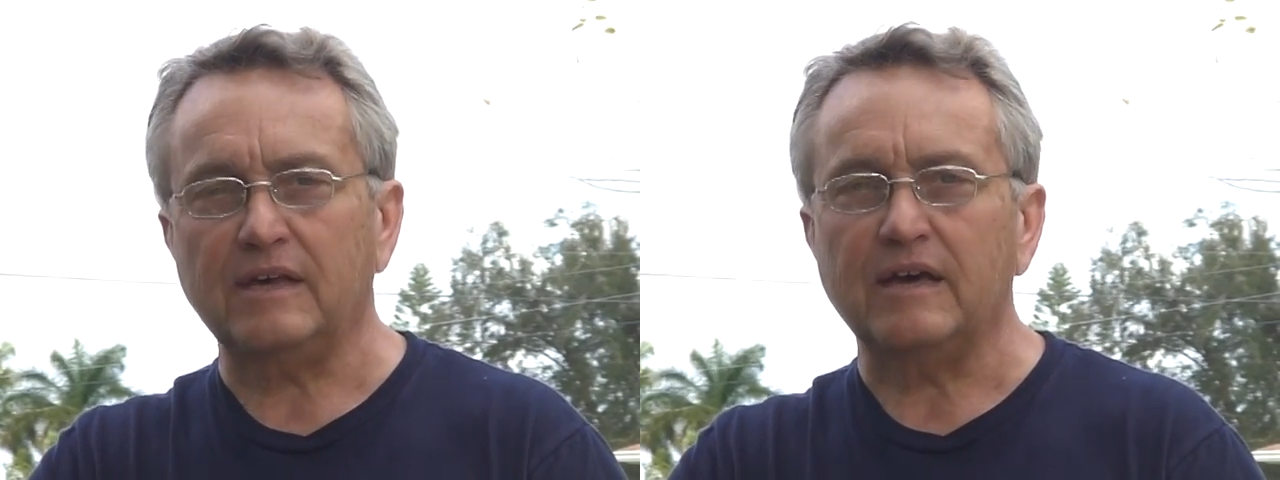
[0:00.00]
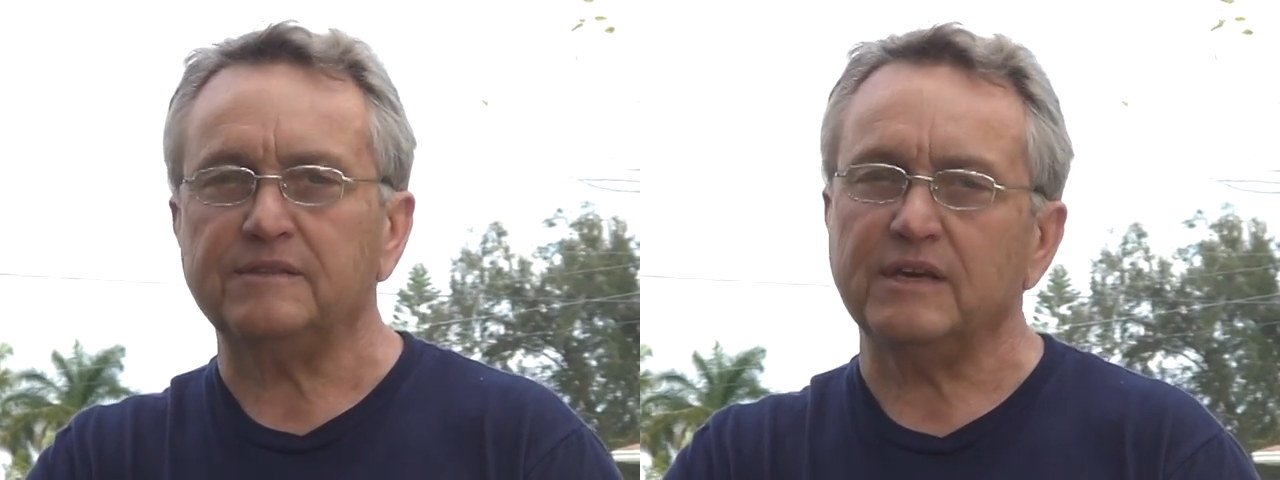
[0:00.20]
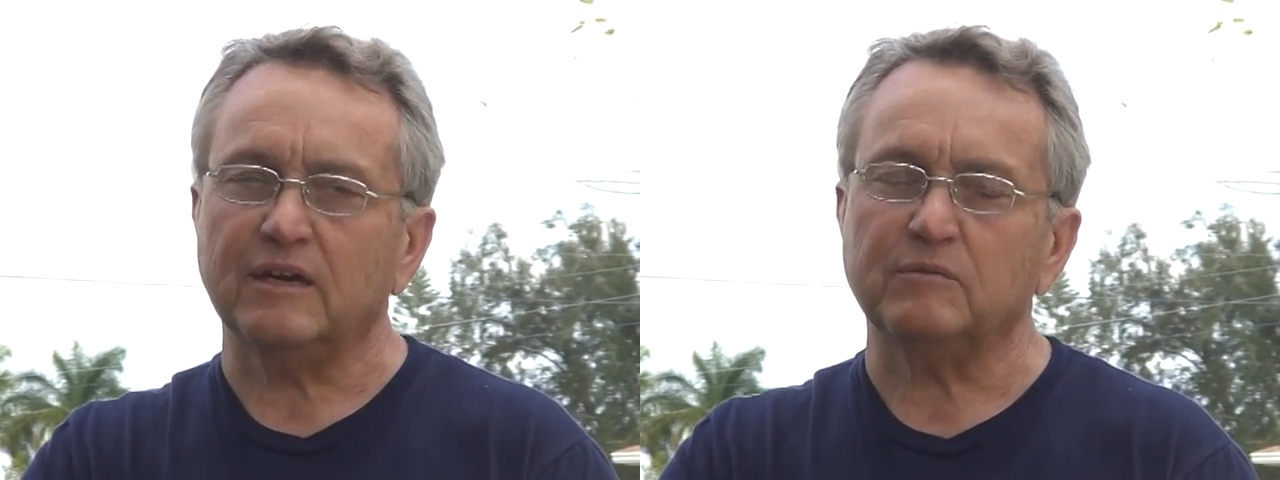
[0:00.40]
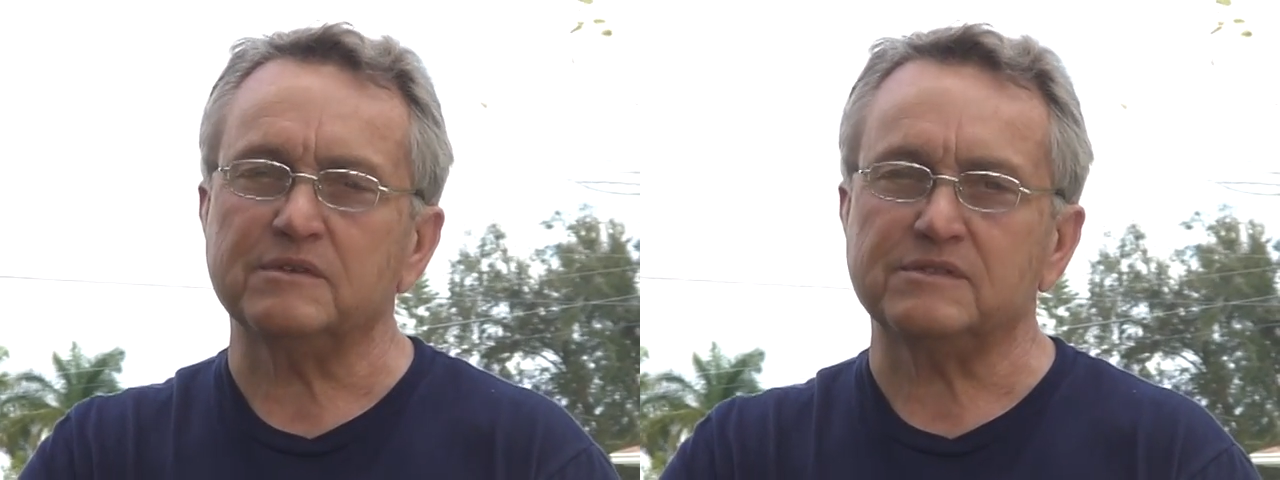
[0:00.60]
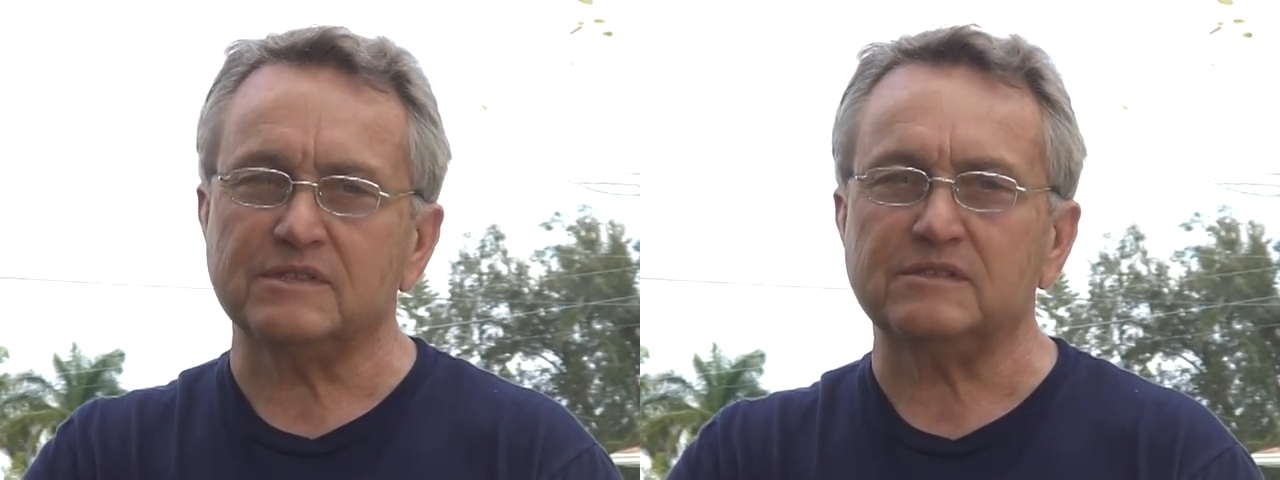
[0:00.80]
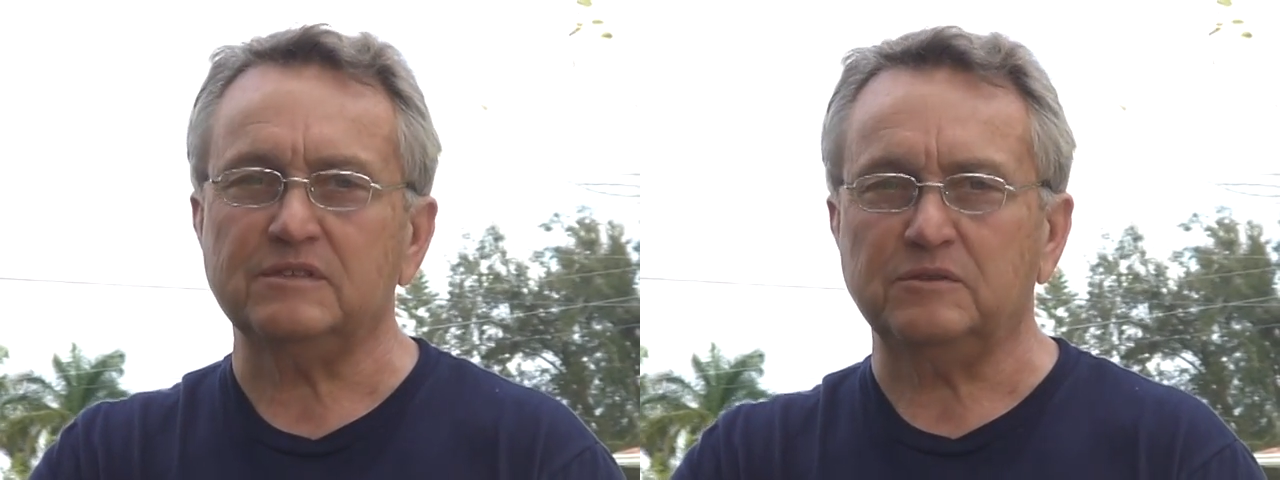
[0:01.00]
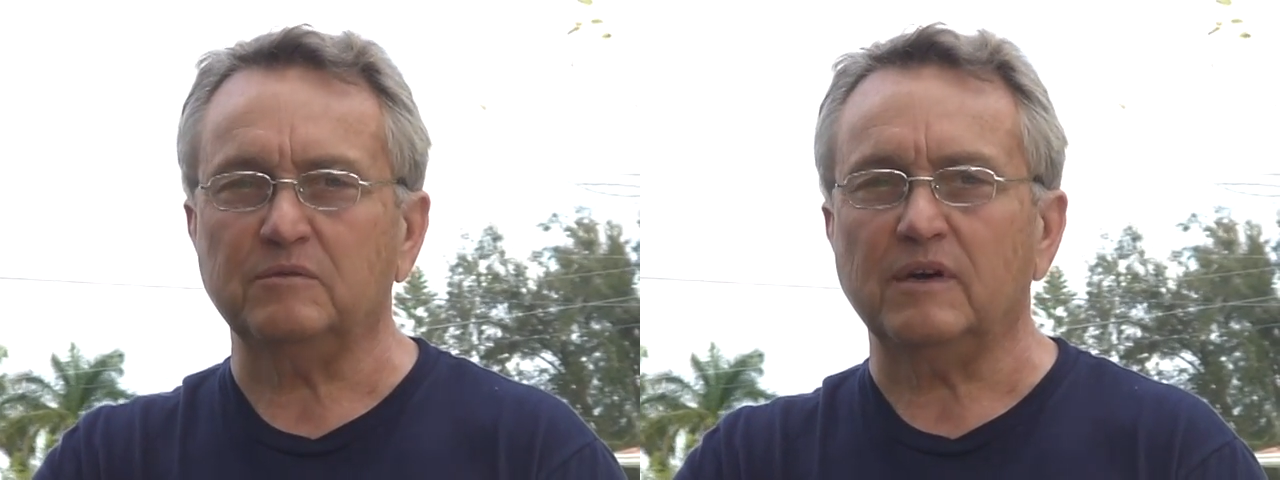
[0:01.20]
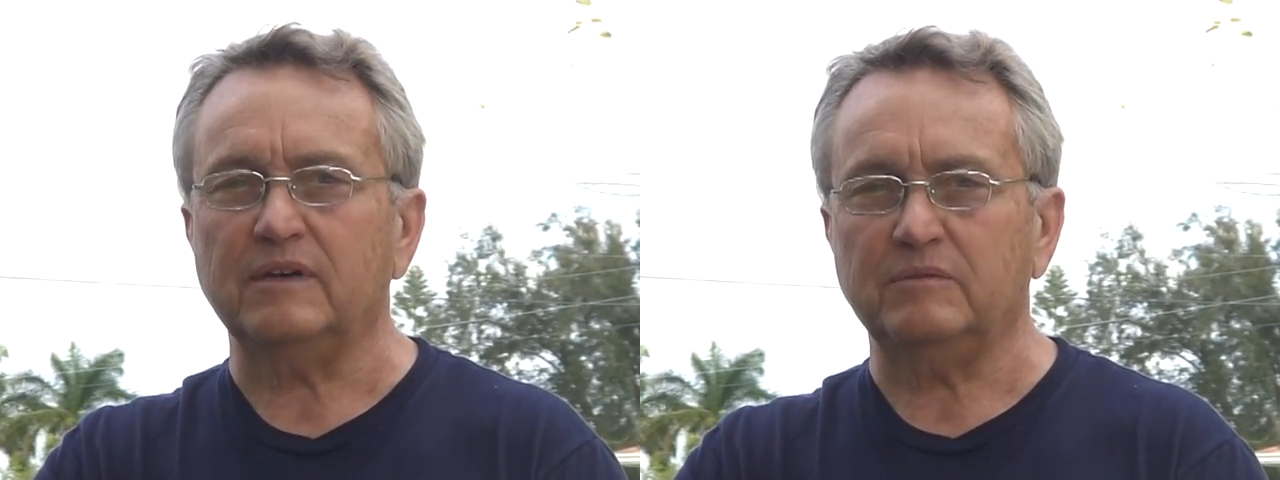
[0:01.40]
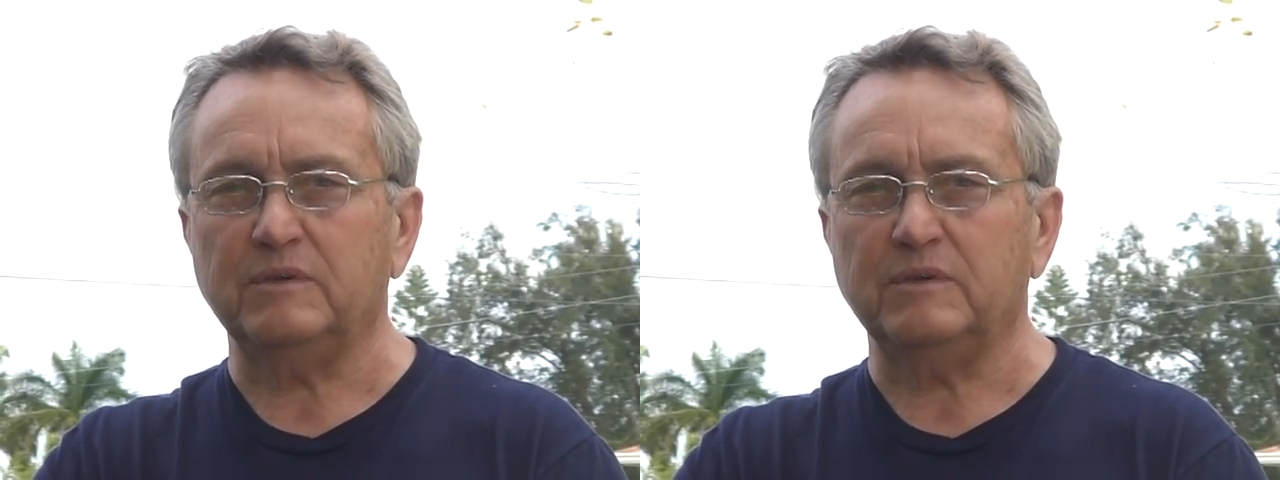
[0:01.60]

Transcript: I think it was 6,200,